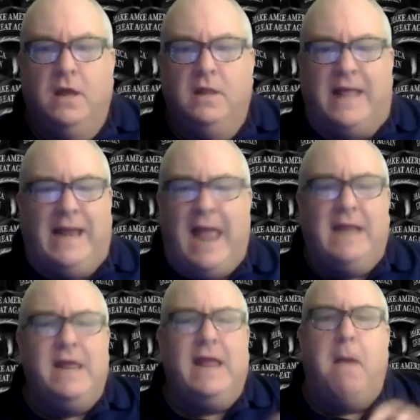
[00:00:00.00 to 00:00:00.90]
that
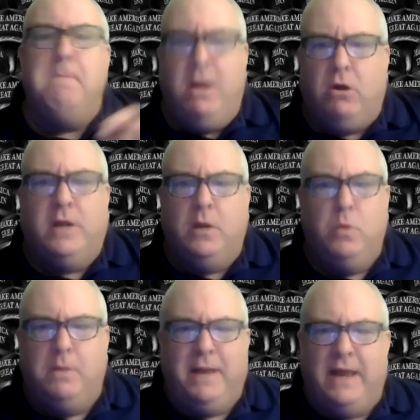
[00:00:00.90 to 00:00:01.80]
any American
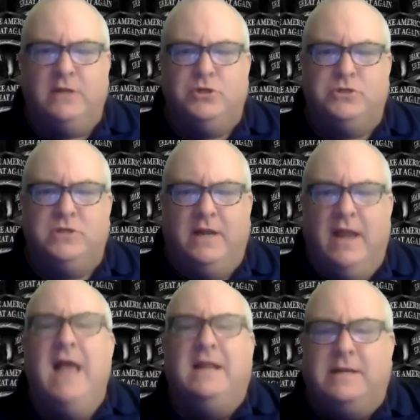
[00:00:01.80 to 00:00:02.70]
would be interested in.
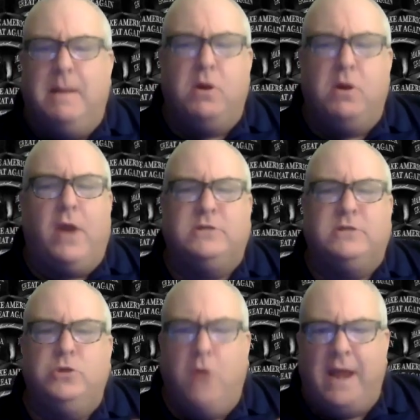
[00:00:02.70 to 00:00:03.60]
The Democrats
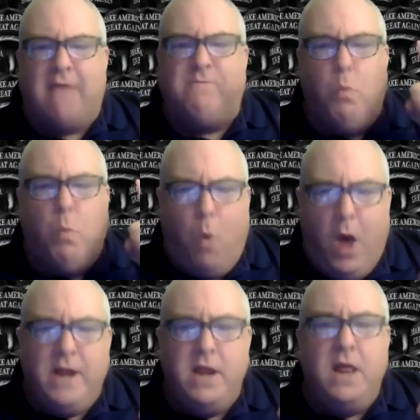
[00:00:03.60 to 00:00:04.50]
do not have
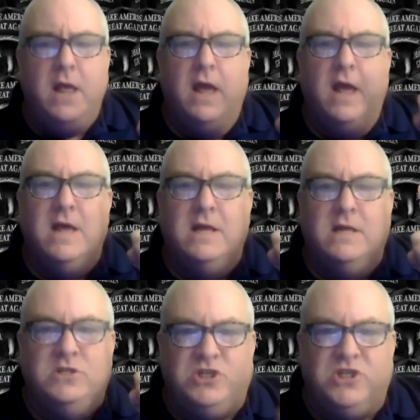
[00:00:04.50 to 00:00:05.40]
one
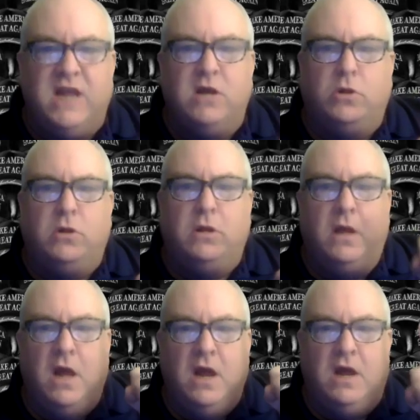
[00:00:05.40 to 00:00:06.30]

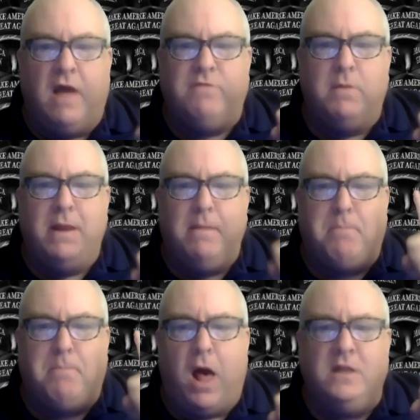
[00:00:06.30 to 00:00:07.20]
single government
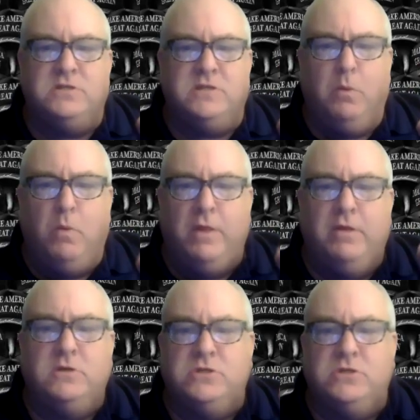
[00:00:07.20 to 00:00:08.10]
policy, whether
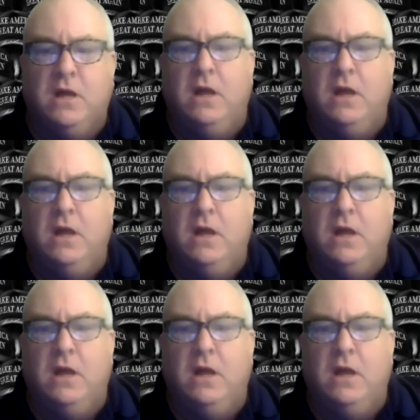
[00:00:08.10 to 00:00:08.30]
it's